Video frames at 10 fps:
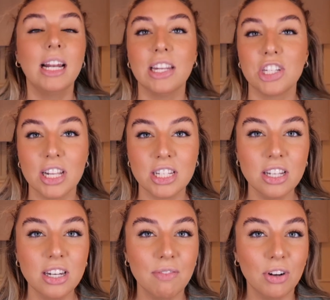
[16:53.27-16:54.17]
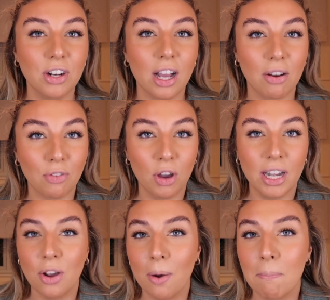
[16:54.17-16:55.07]
Literally it doesn't even look like I've got
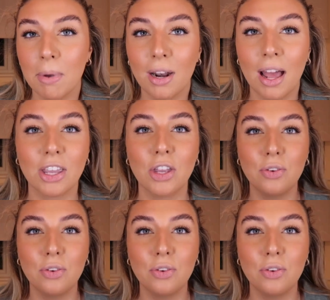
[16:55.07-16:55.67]
any on, but like